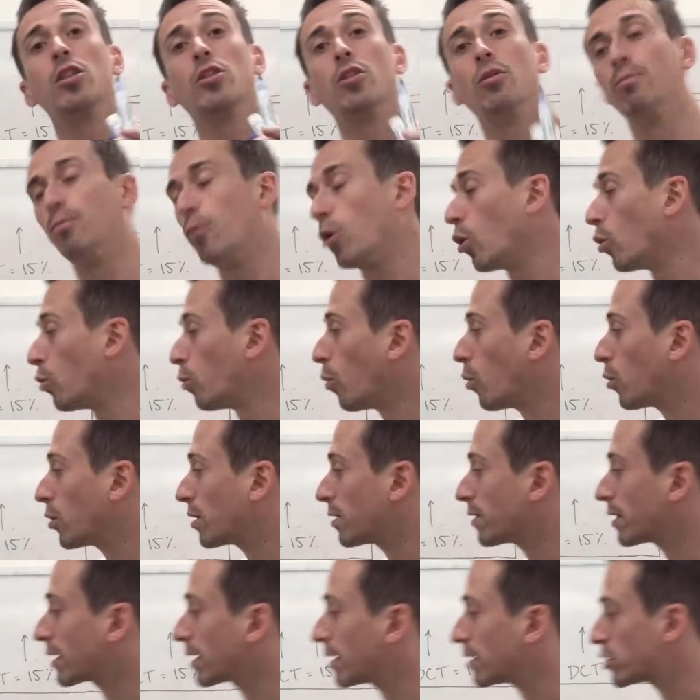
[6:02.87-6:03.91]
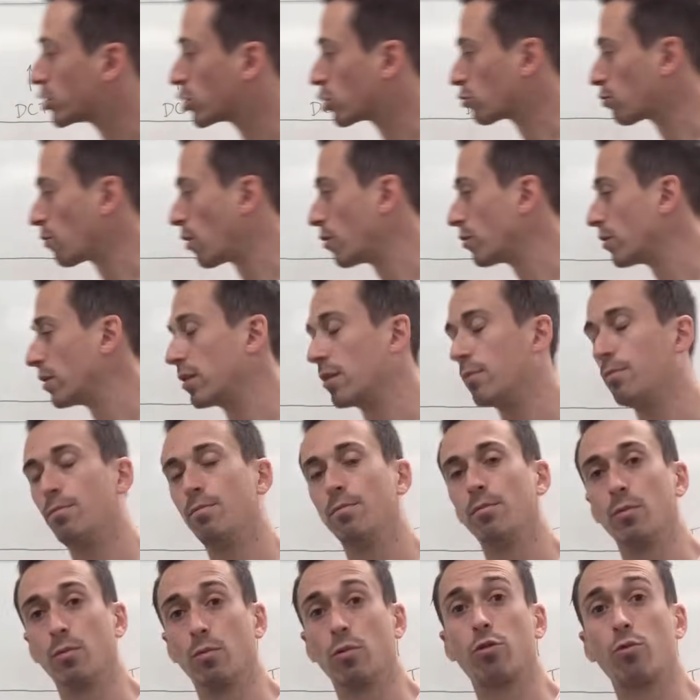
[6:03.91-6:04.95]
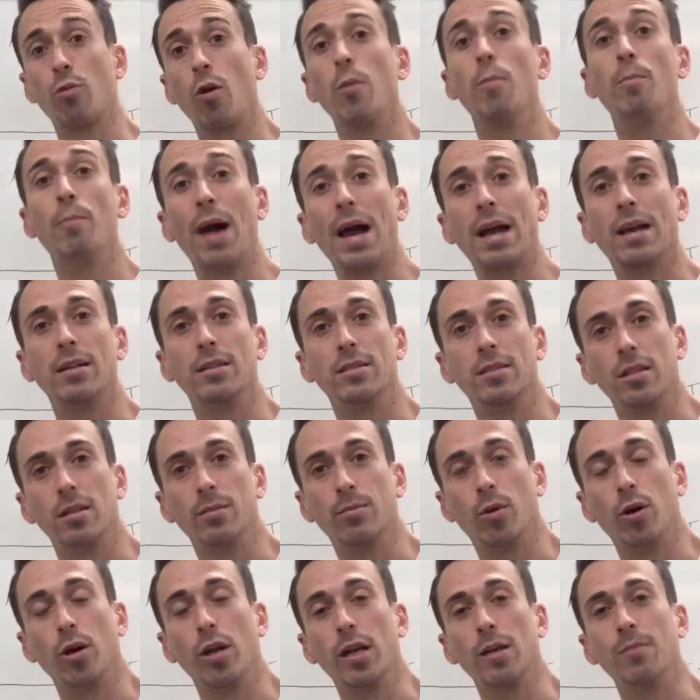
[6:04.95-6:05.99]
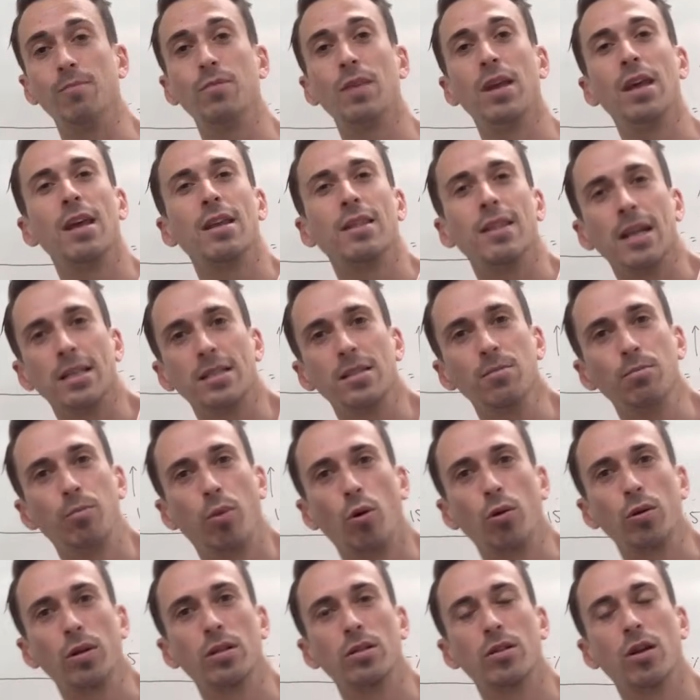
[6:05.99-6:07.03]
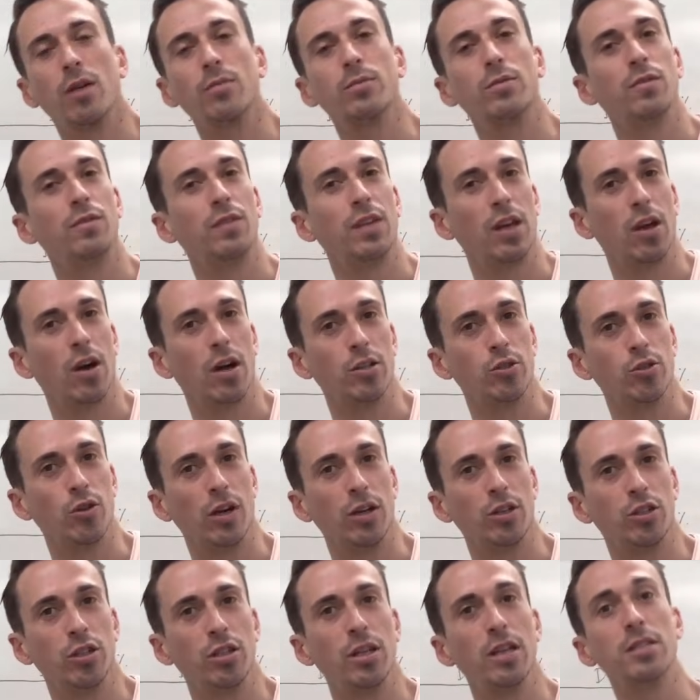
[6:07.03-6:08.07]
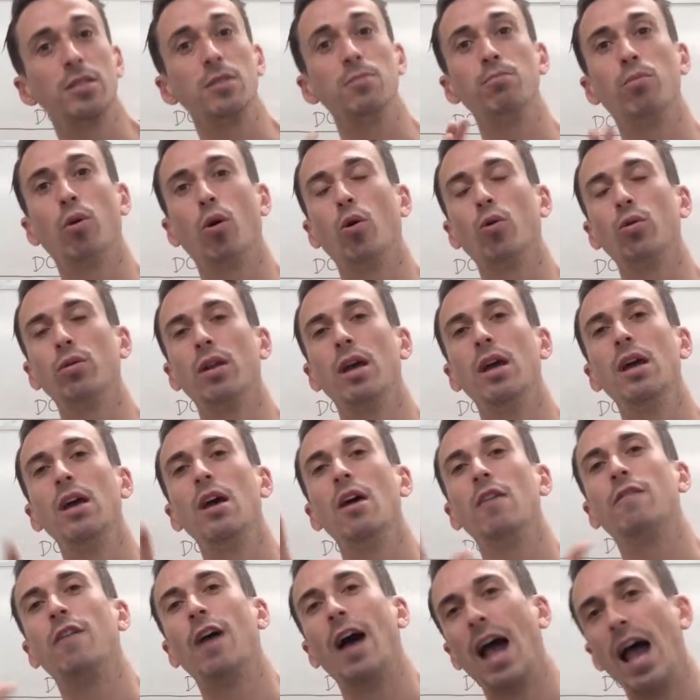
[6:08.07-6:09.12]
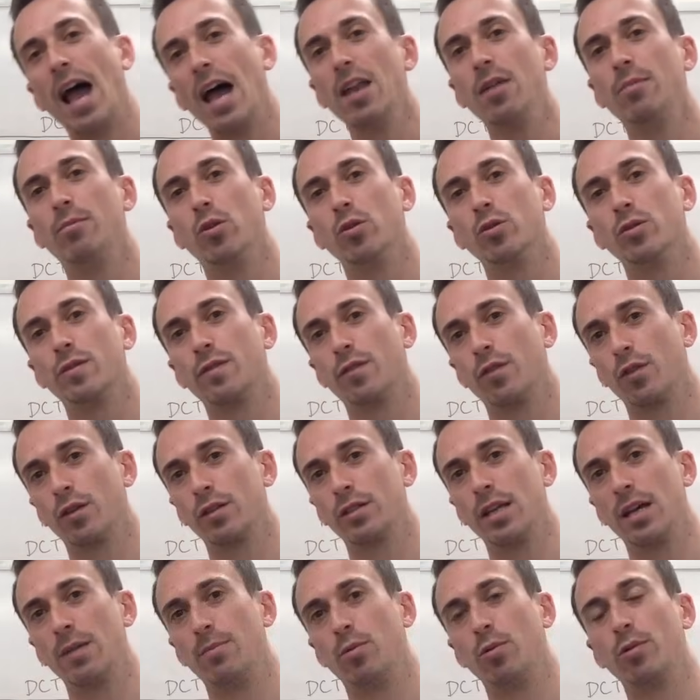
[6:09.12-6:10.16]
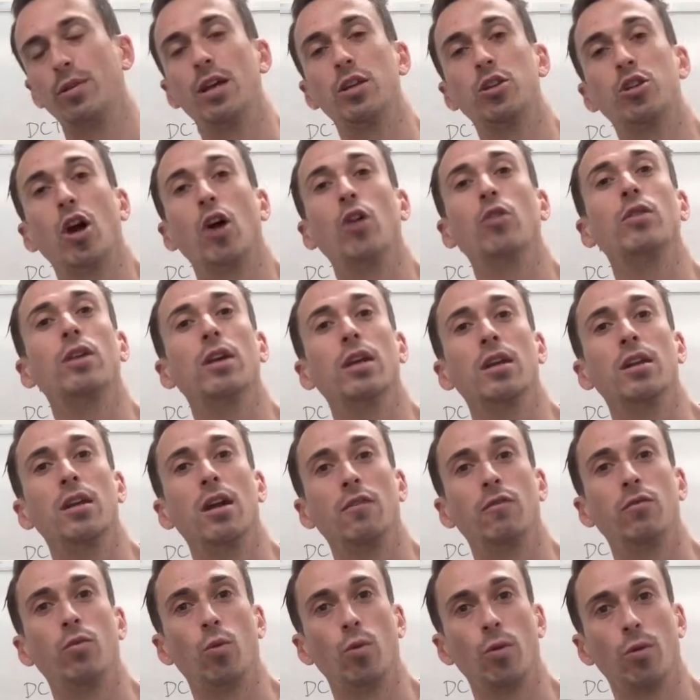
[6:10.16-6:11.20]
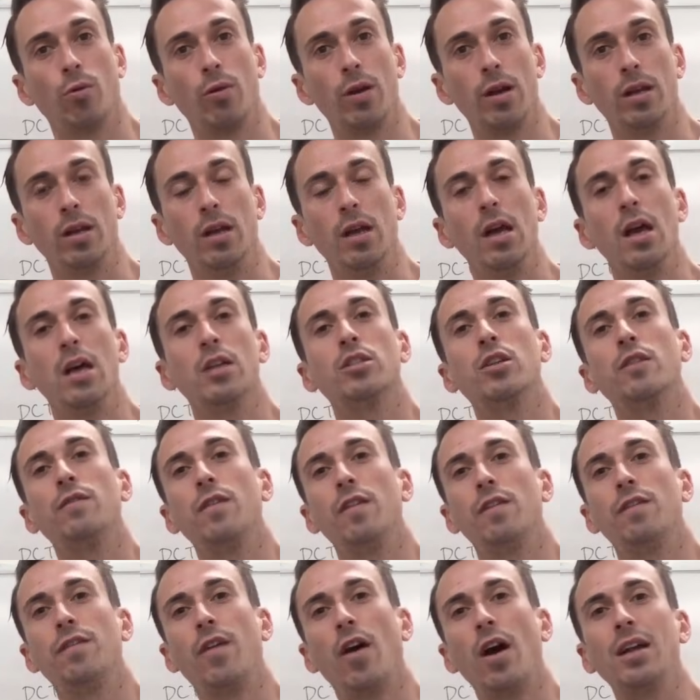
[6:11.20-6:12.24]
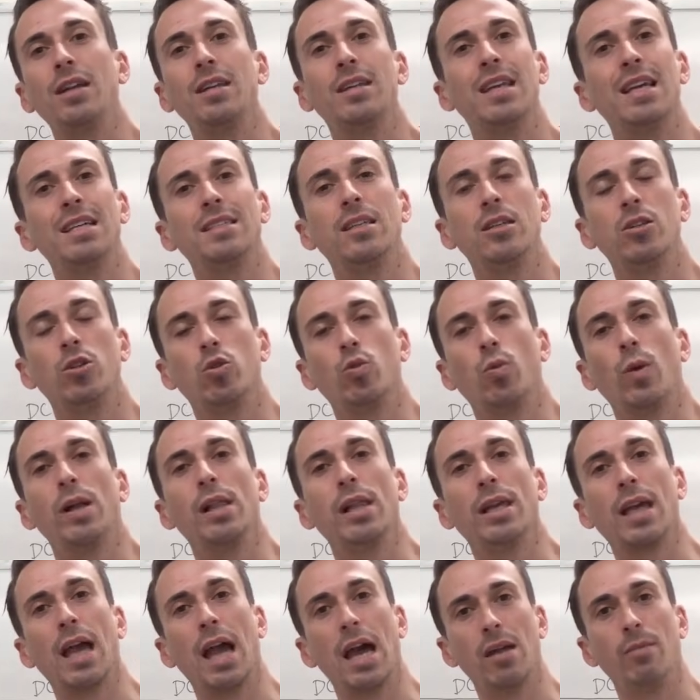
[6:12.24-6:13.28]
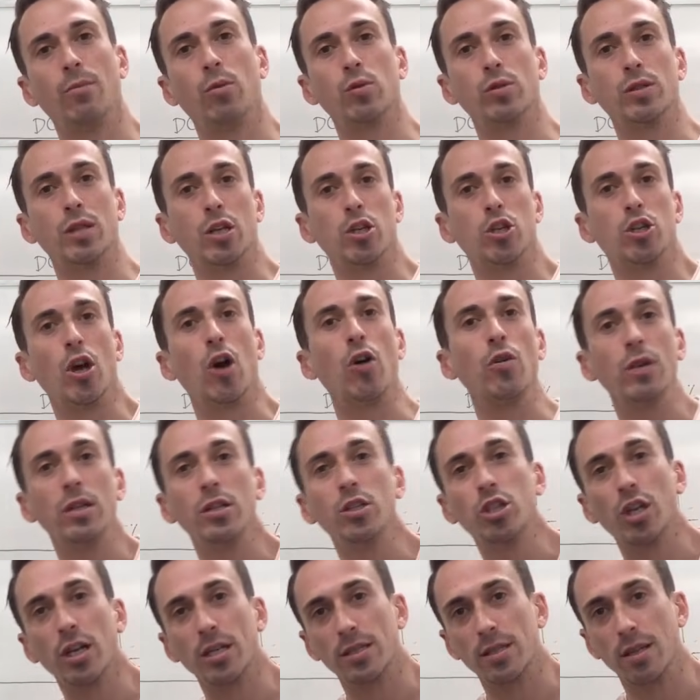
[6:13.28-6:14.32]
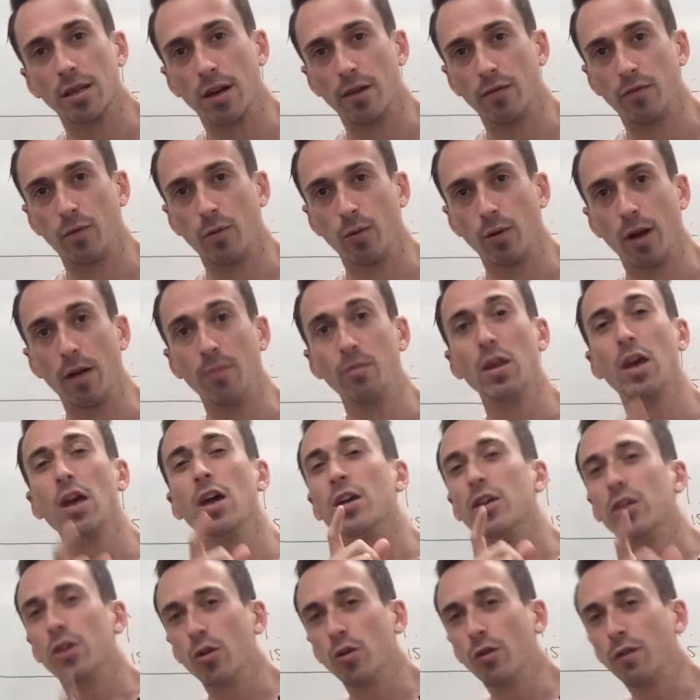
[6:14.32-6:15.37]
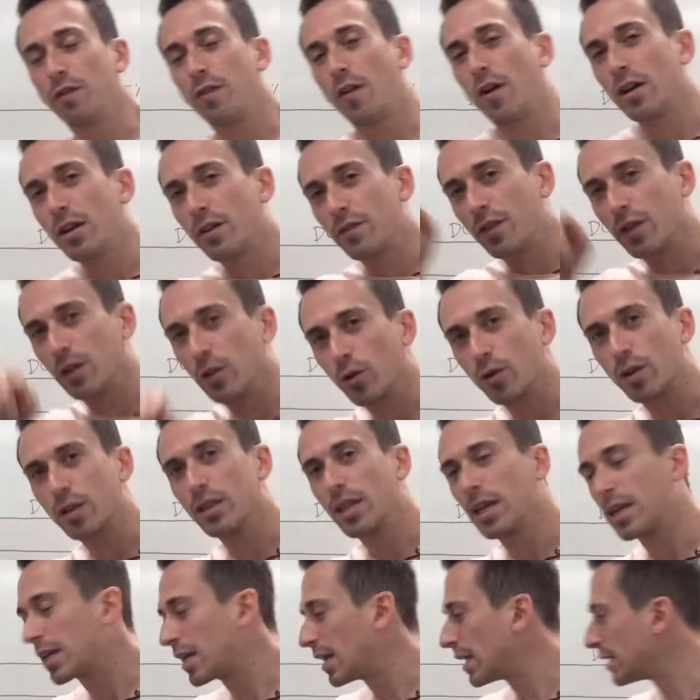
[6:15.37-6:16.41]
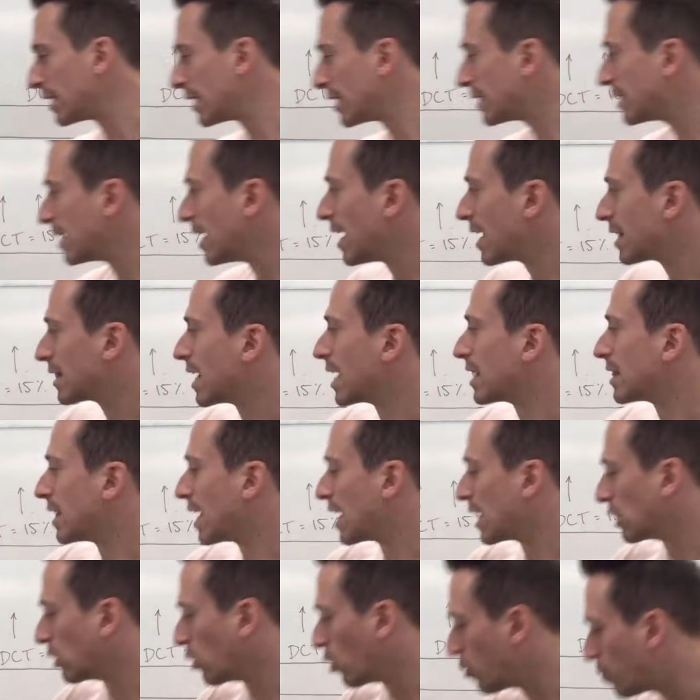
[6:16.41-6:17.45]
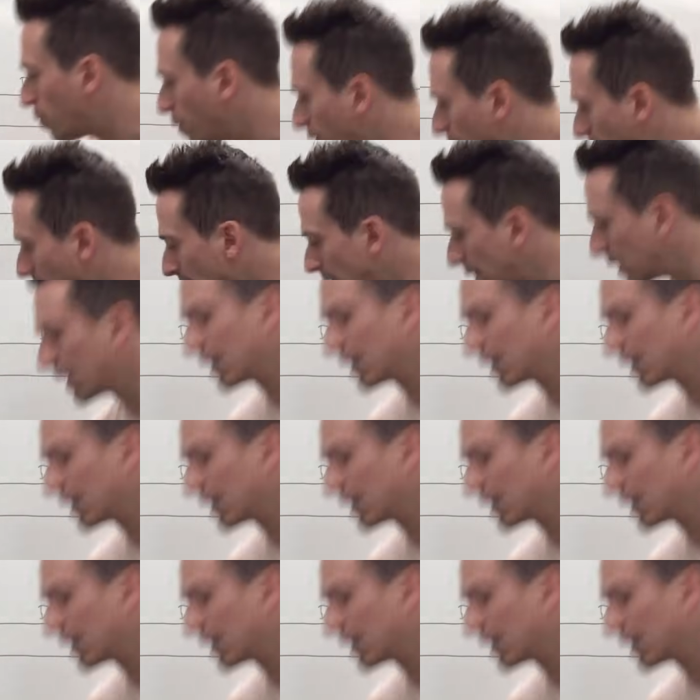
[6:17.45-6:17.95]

the more water that gets thrown in the thrown back into the body. That's important in times of dehydration. It's important for animals, for example, that don't get enough water in. So if you find desert dwelling animals that don't ingest enough water, you'll find if you look in their kidneys that their loop of Henle